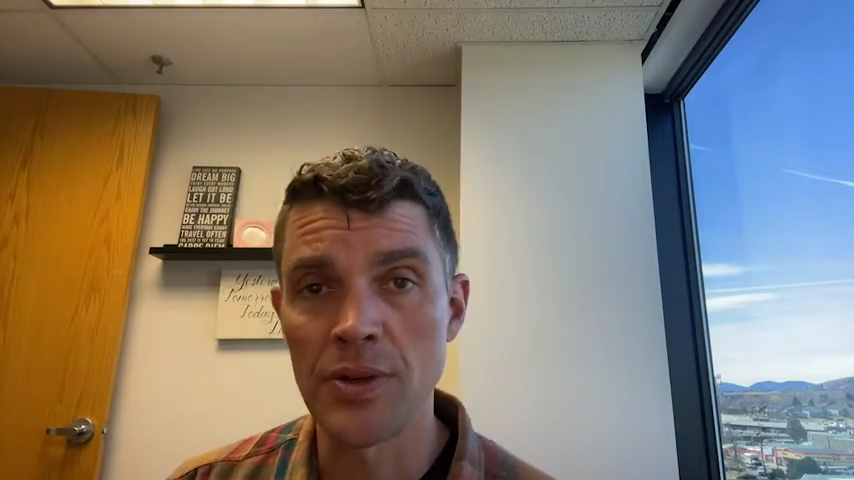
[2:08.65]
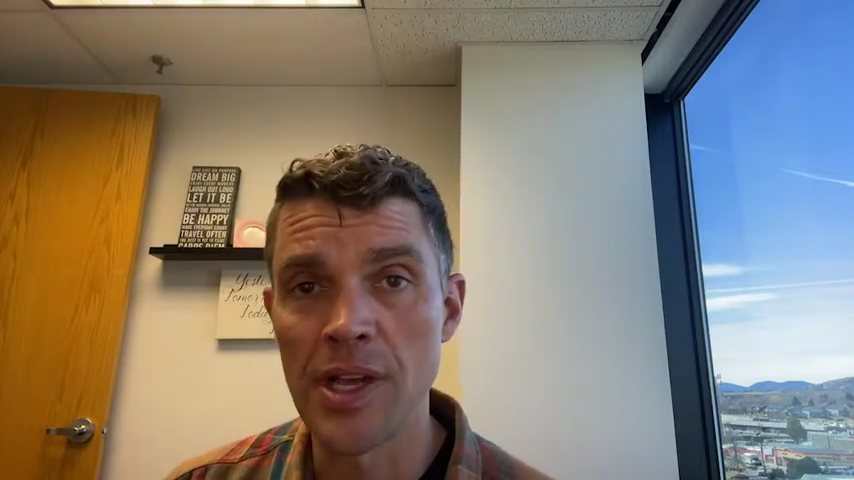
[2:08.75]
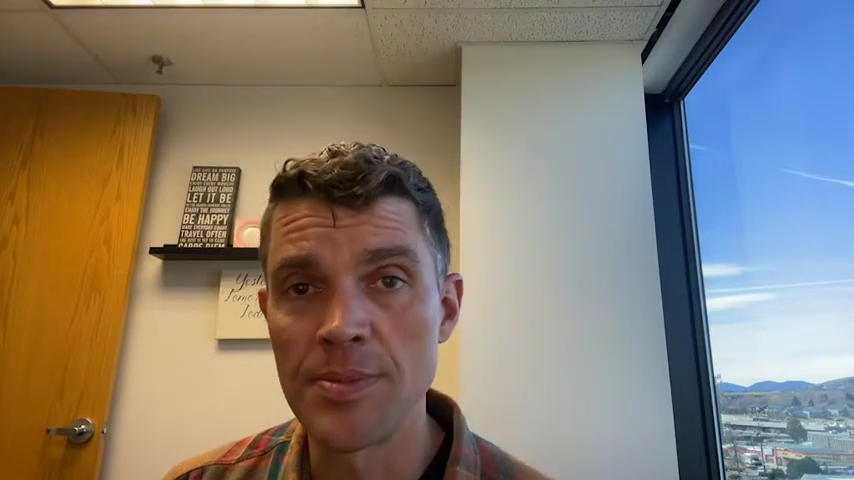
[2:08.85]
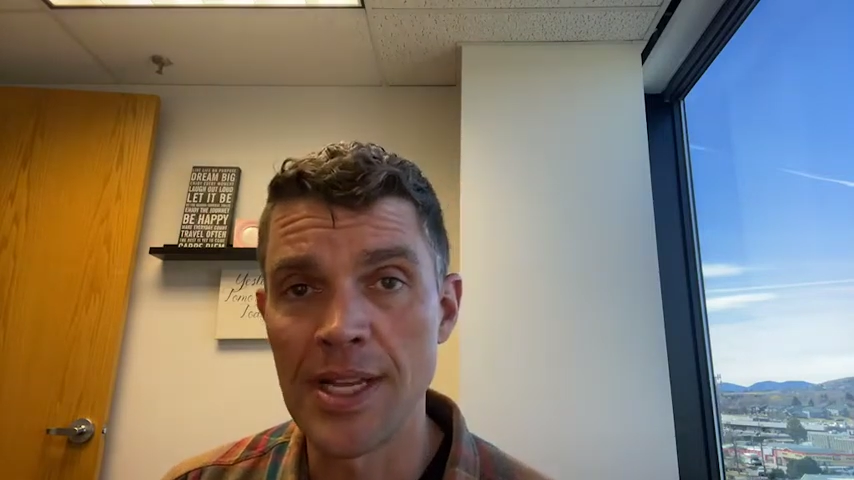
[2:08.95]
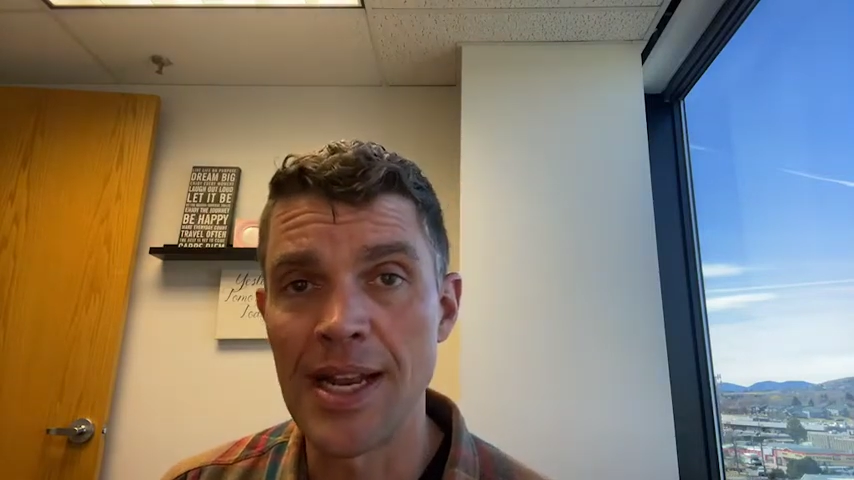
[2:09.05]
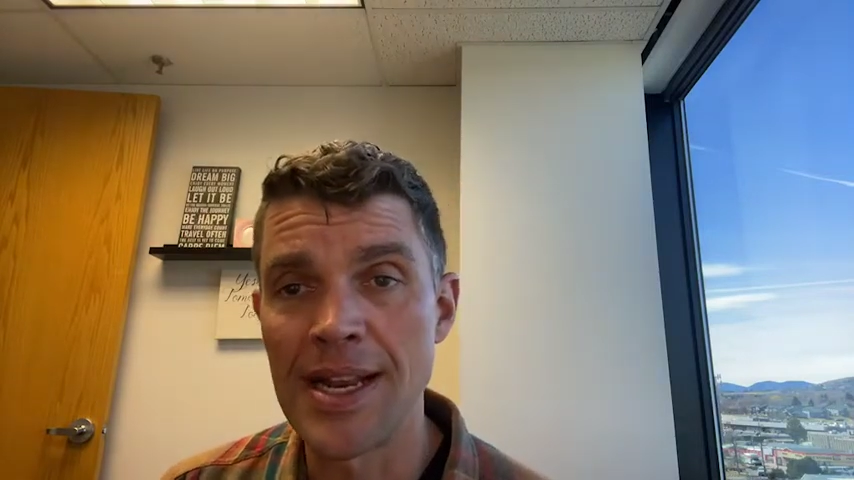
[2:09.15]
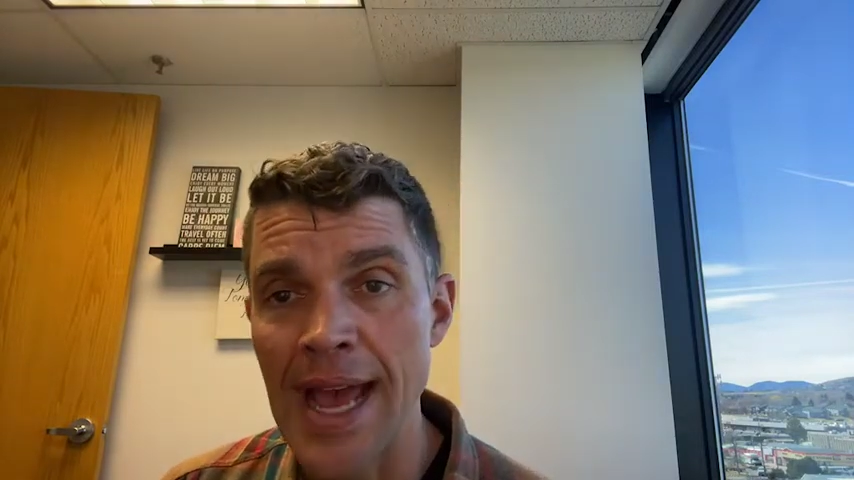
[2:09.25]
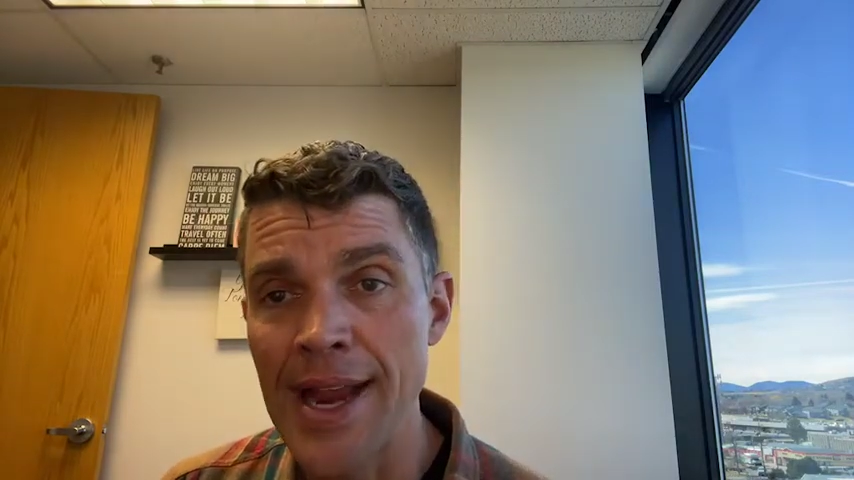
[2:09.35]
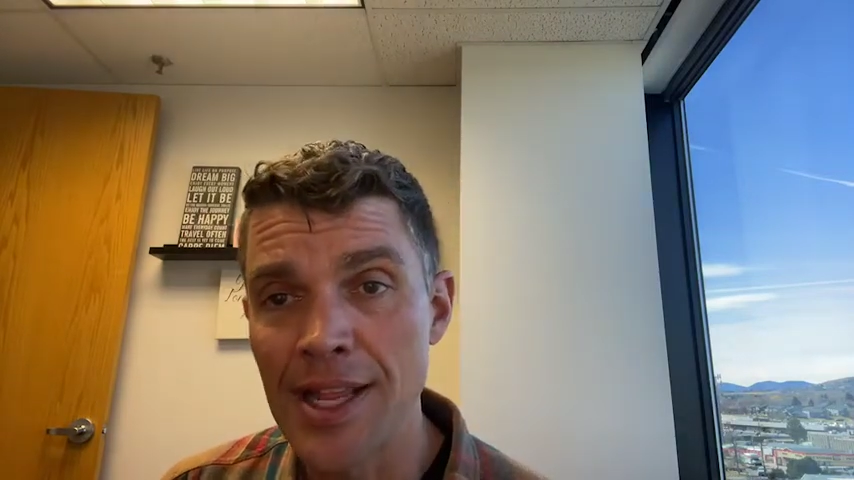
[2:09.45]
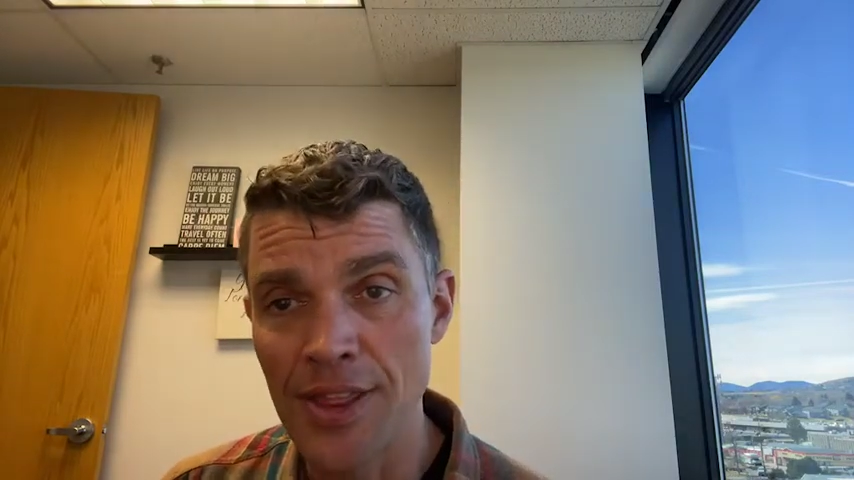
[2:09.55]
comes in at
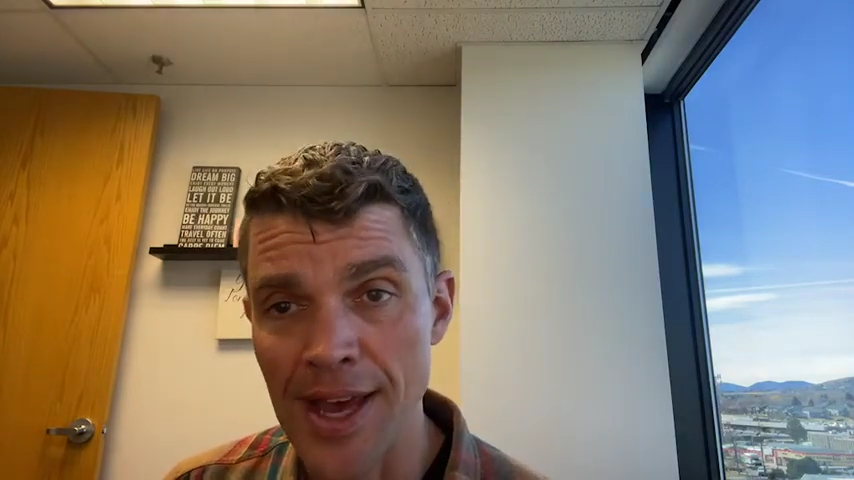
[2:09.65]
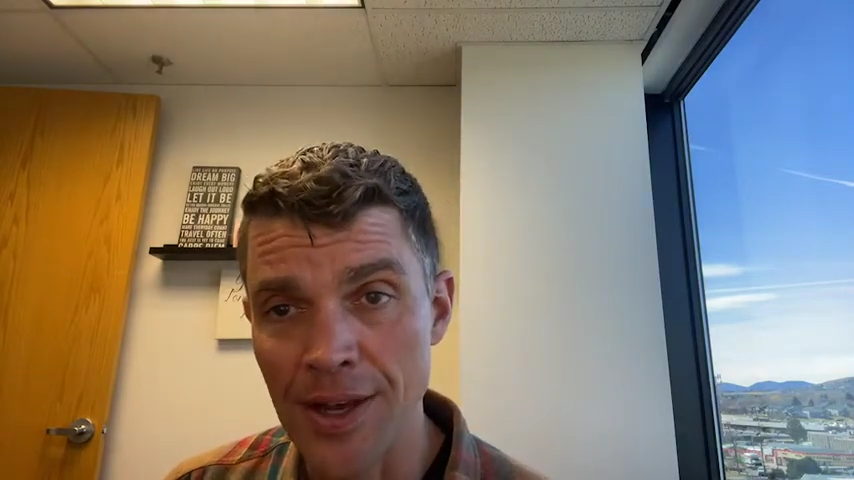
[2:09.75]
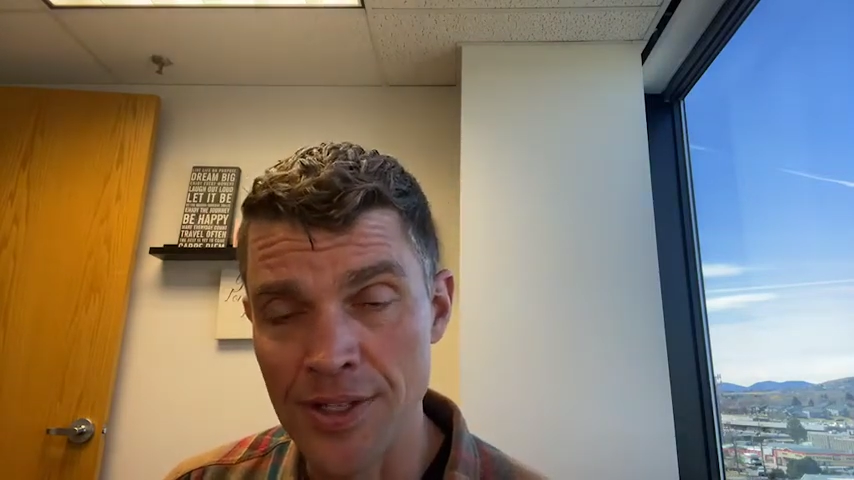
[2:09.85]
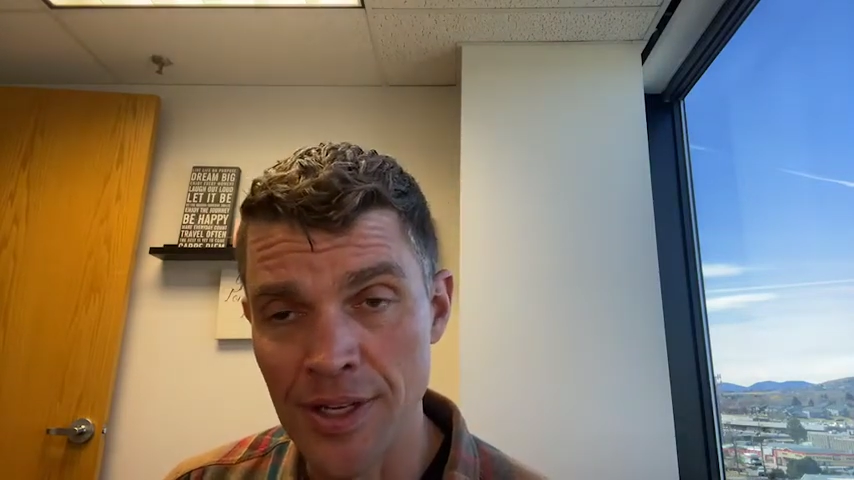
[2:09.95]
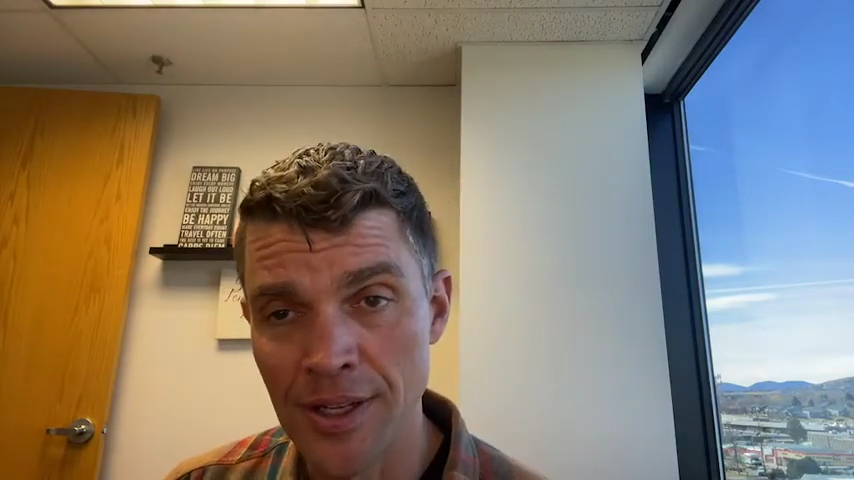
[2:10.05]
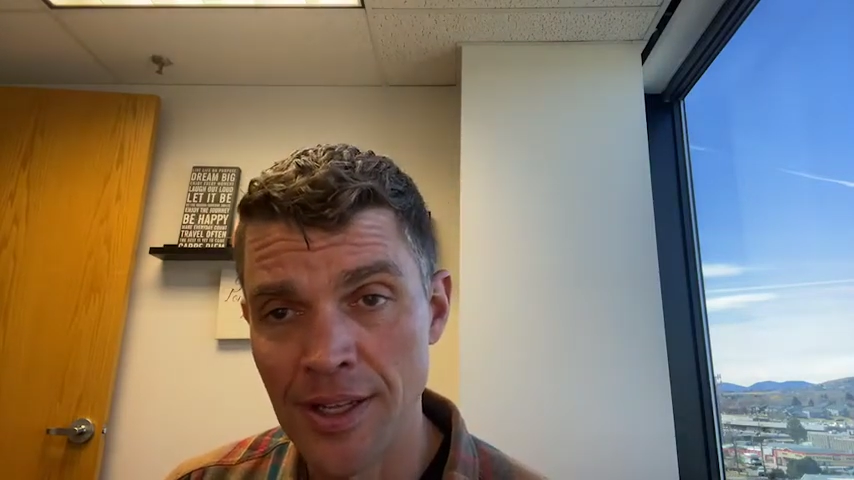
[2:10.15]
$90,000.